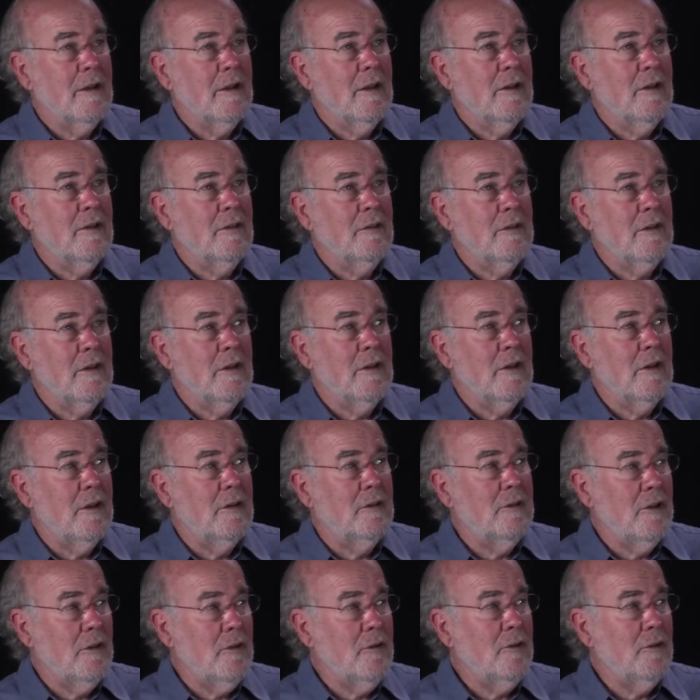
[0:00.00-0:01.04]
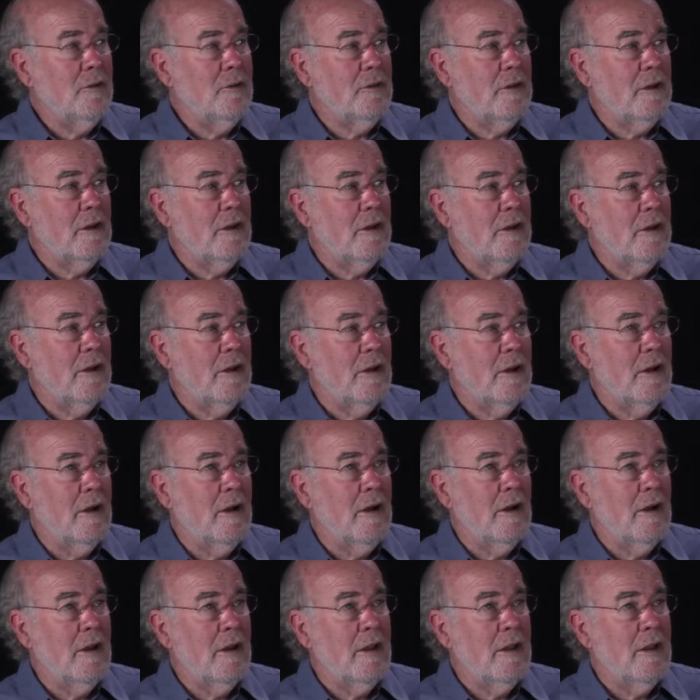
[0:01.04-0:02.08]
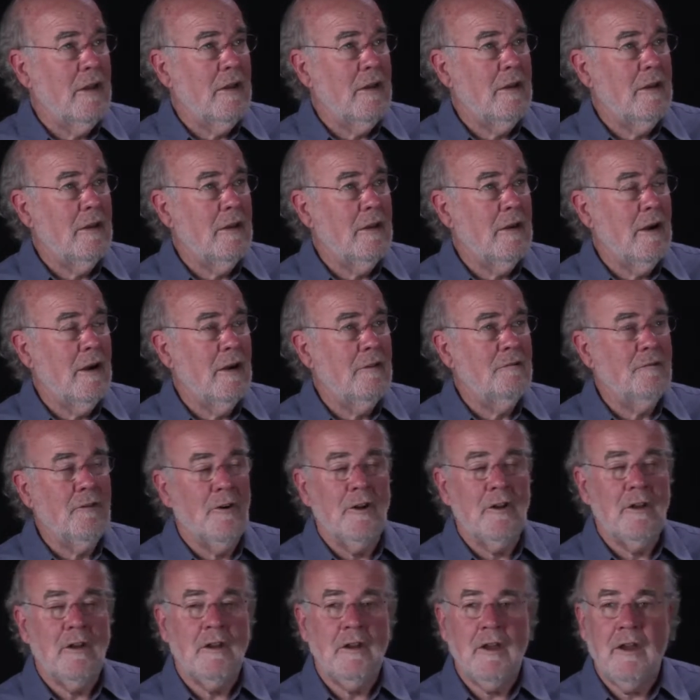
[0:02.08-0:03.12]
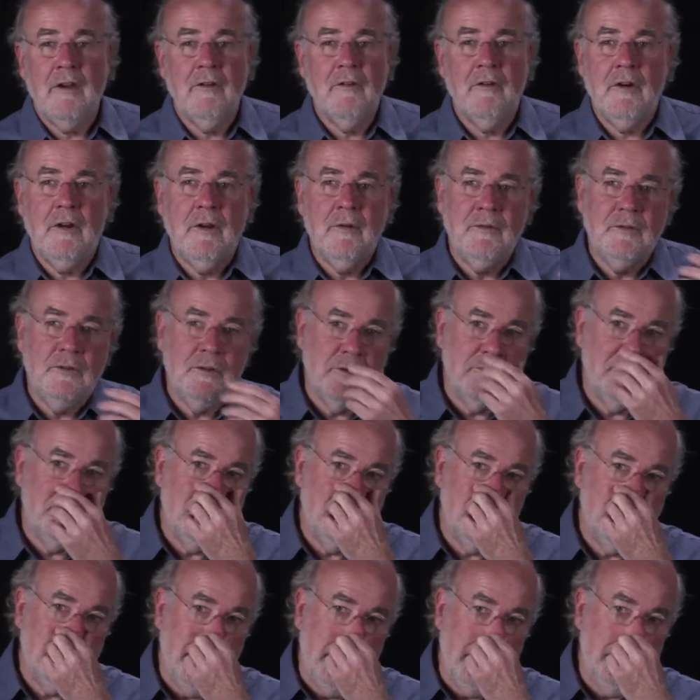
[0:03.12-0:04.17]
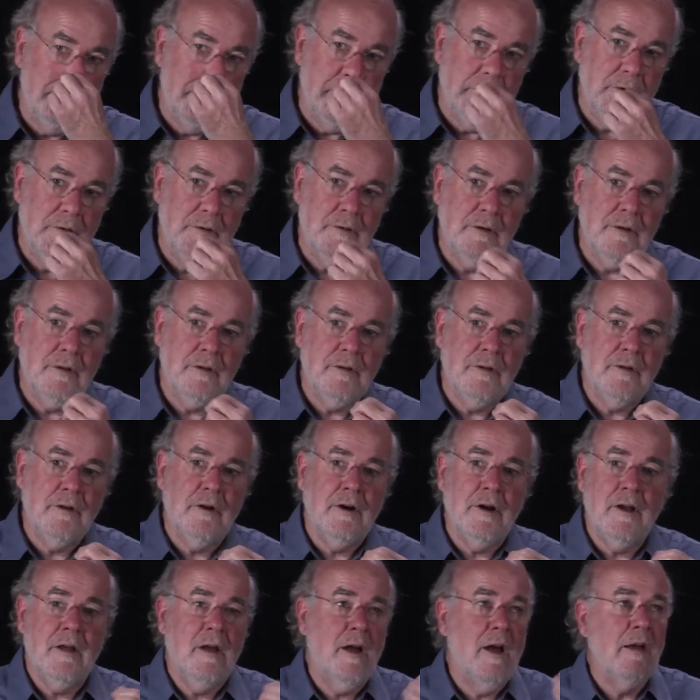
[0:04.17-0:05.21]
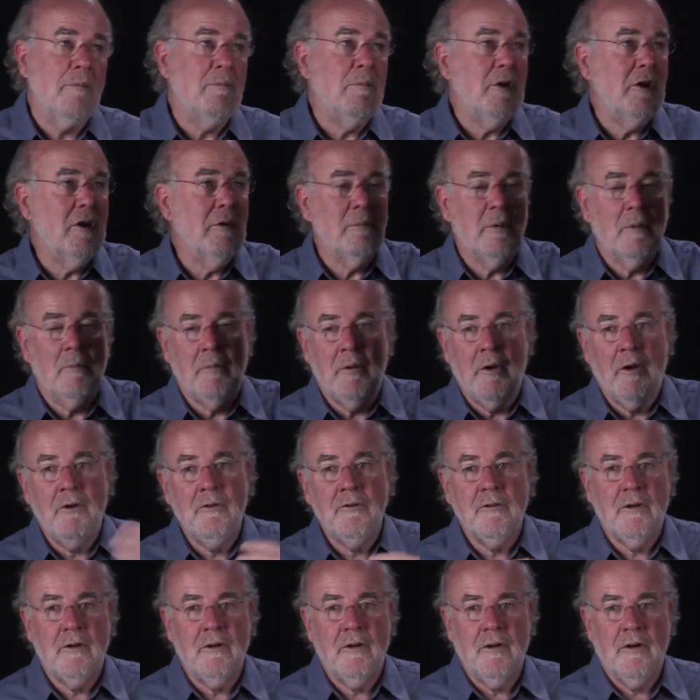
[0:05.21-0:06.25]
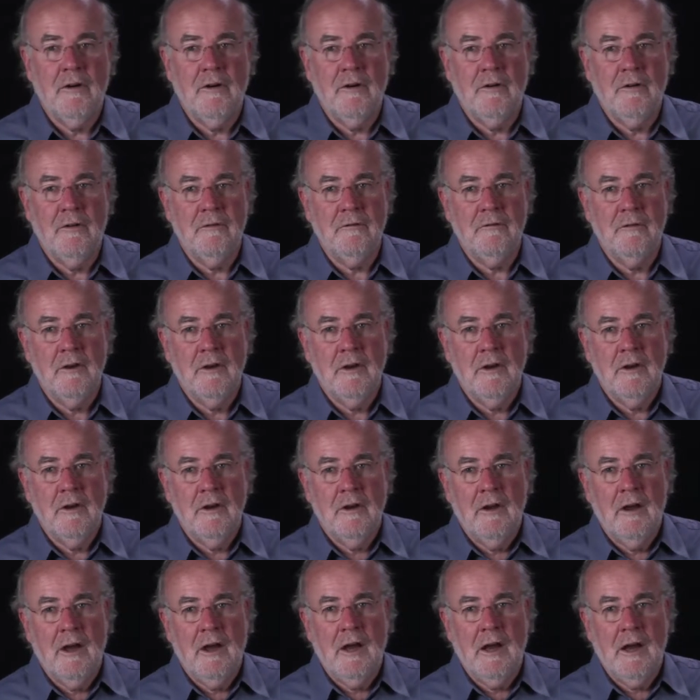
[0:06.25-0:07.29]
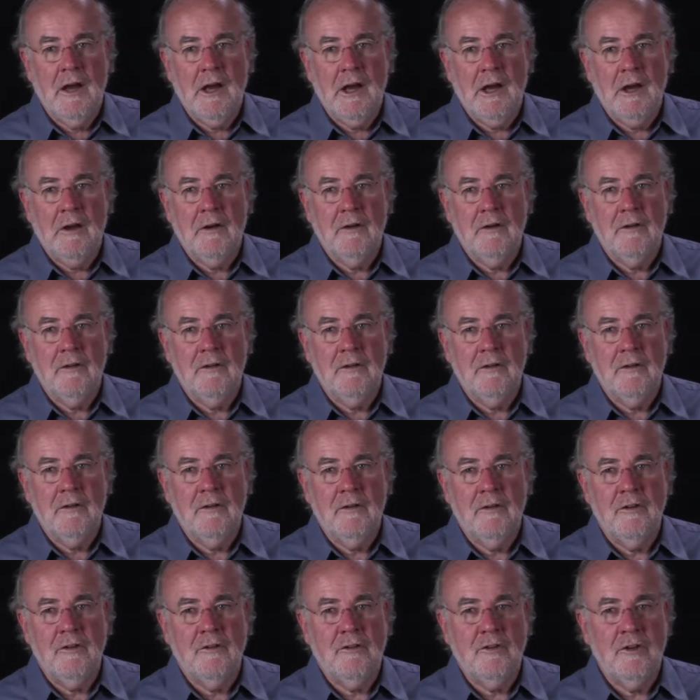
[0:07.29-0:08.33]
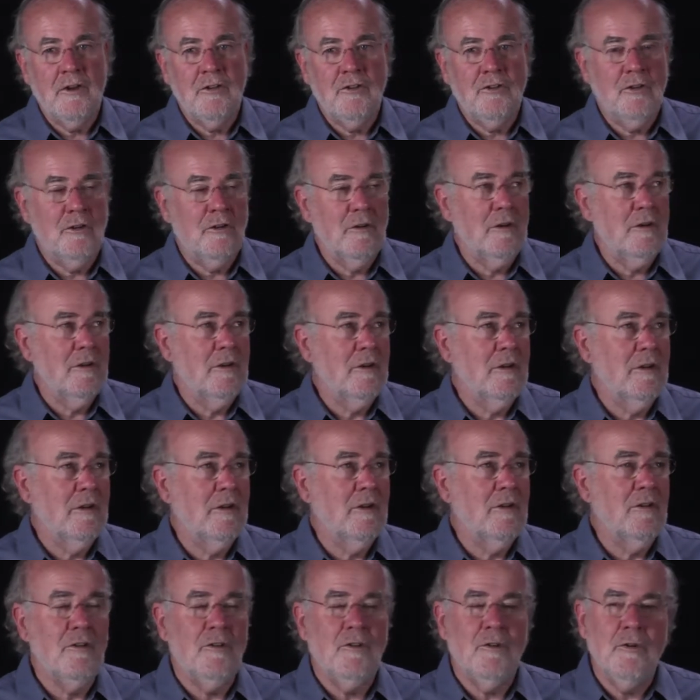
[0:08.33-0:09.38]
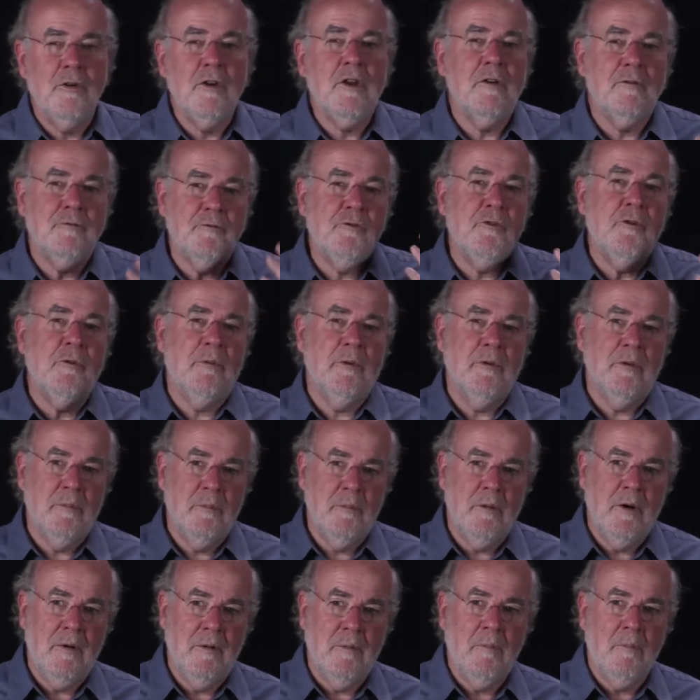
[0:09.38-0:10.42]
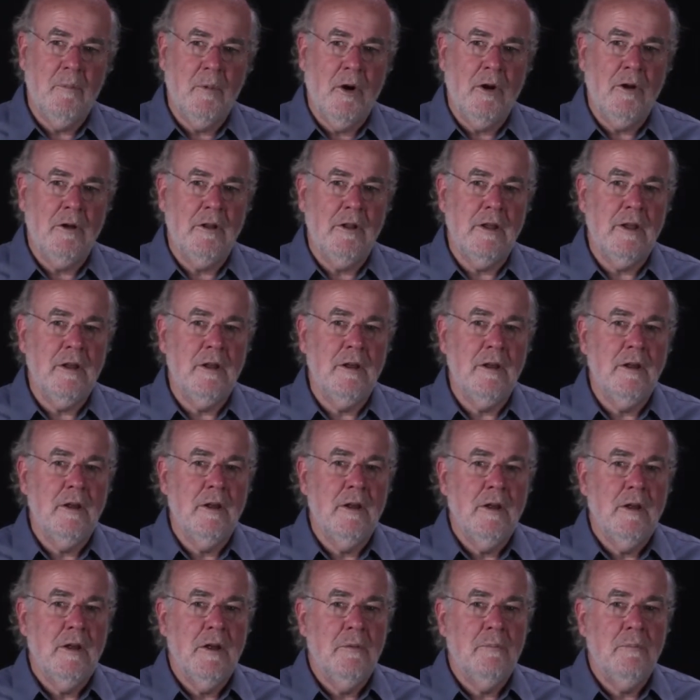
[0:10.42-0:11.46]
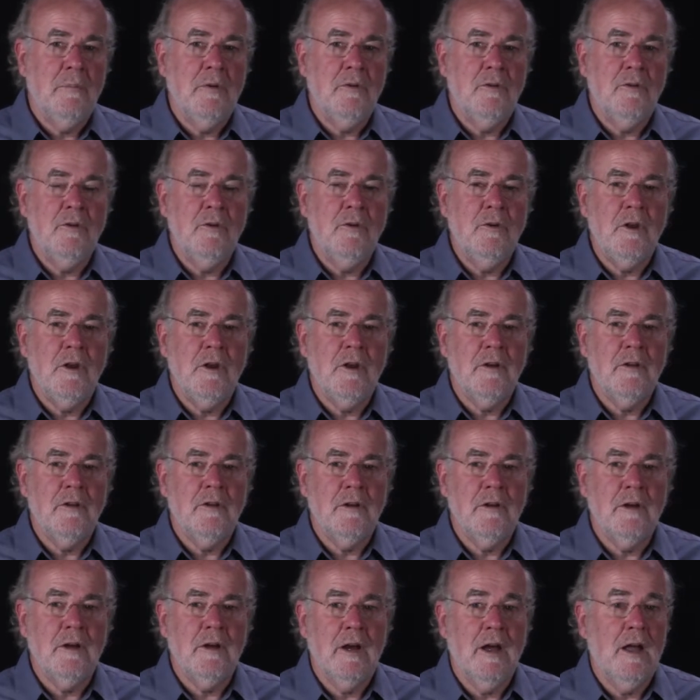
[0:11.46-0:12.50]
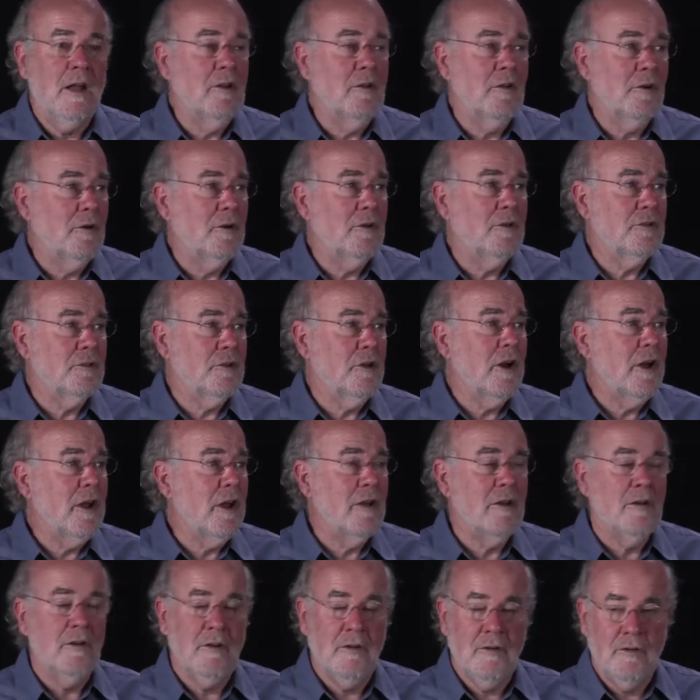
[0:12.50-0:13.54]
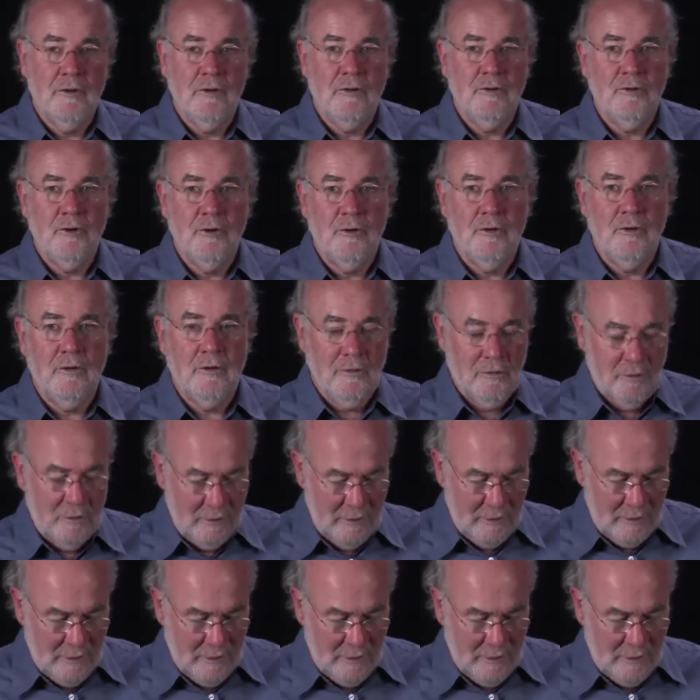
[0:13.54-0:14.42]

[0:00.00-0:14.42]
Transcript: it's interesting. I find in the area of self-assessment that I've been a proponent of the teacher doing a form of modeling, but doing it alongside the students.